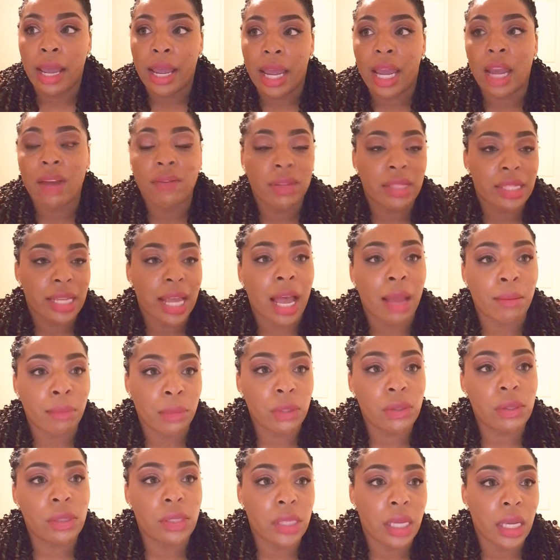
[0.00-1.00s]
every time
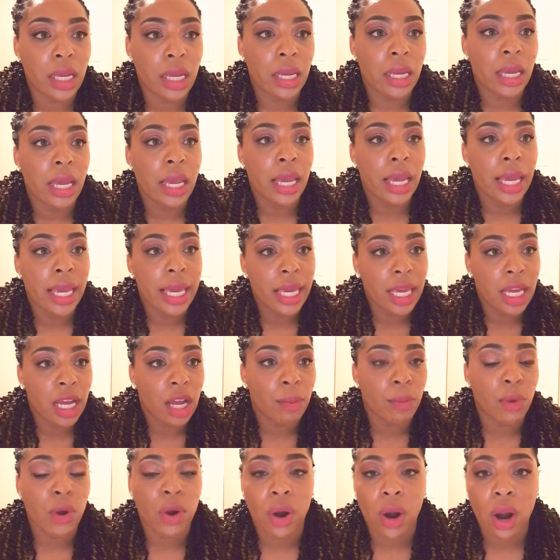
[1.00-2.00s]
you see him
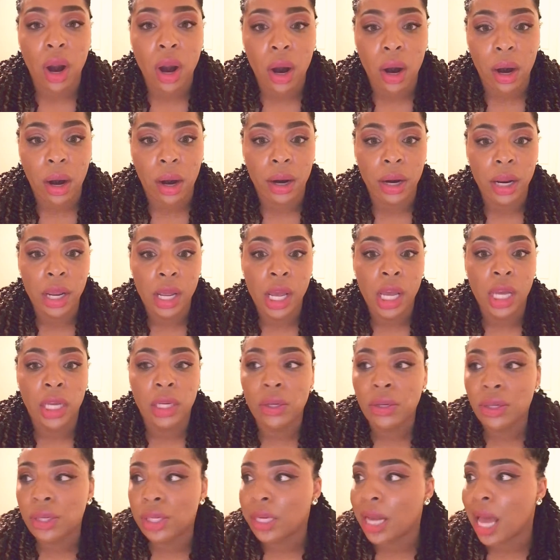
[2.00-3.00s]
or her,
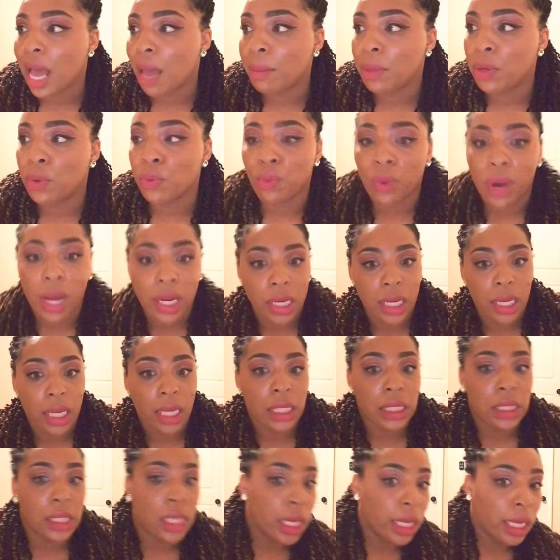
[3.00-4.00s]
you should not be running
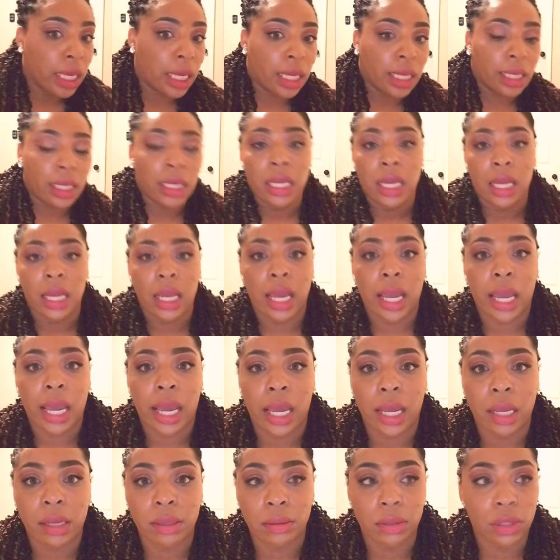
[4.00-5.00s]
and ducking
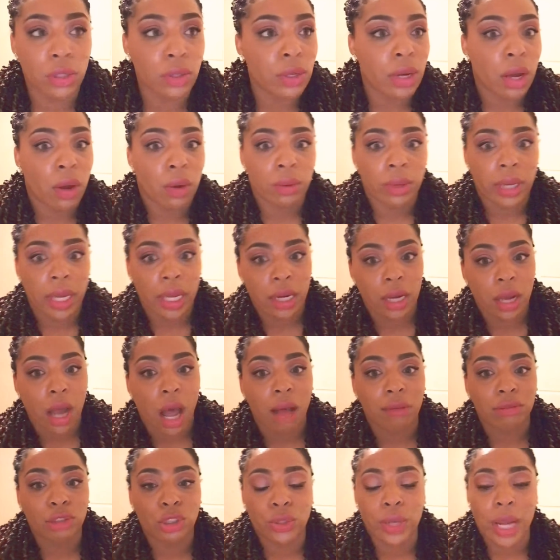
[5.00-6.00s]
and, getting
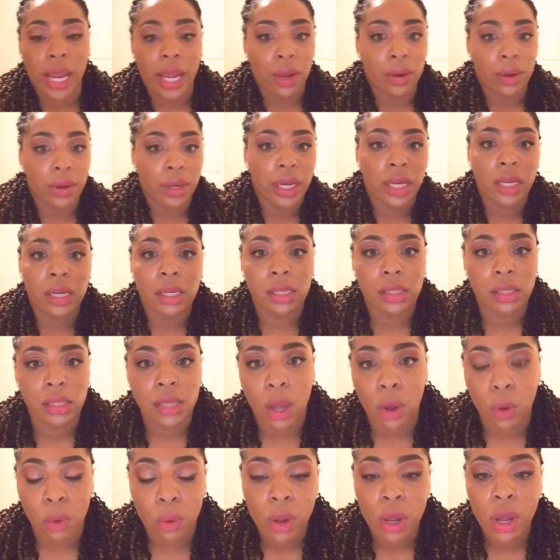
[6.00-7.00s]
off track or getting
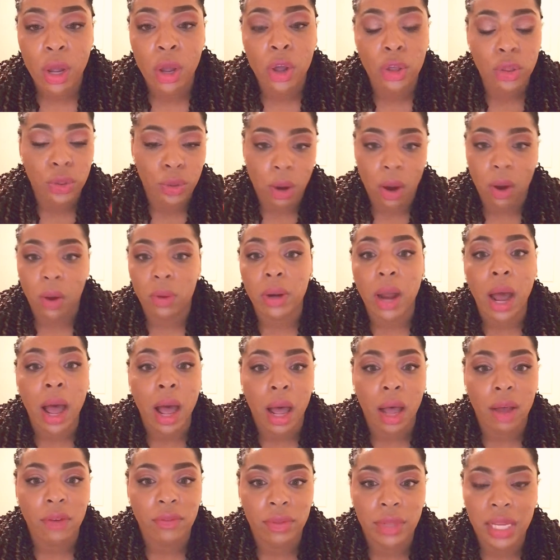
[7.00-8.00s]
so thrown
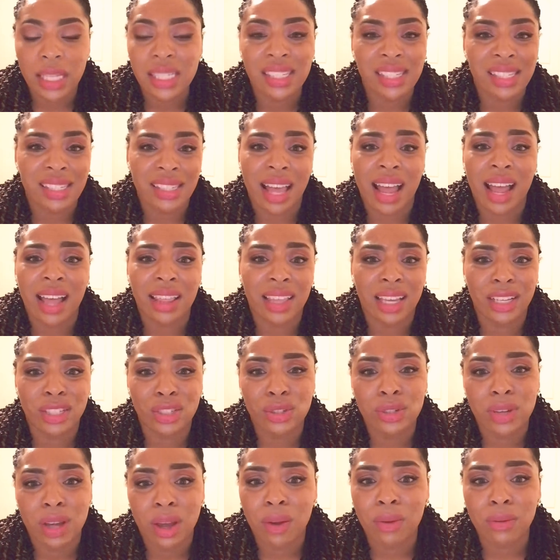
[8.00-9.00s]
off. That's a sign that,
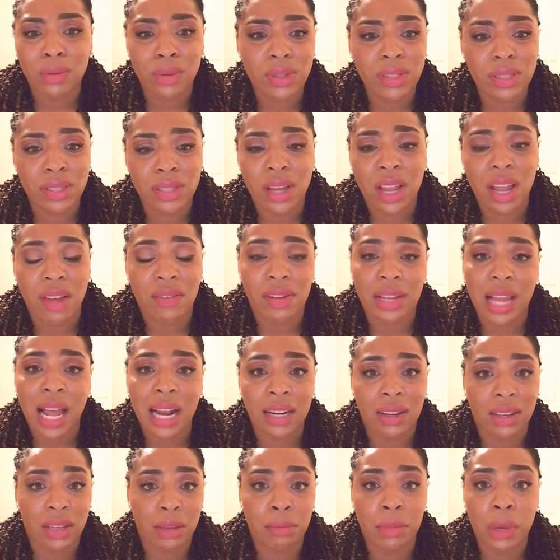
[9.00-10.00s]
you still have a
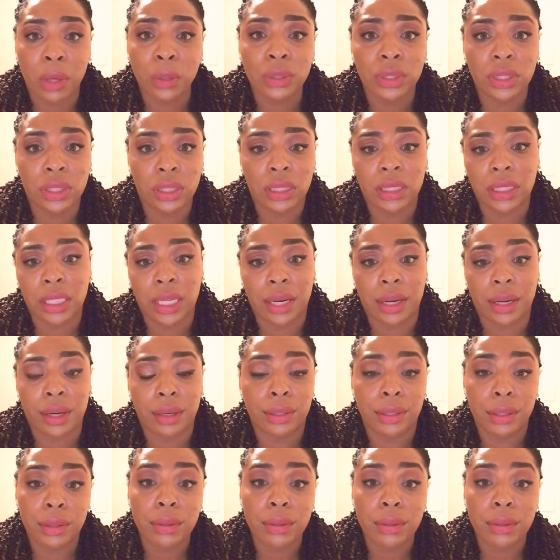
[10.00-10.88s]
lot of emotions there,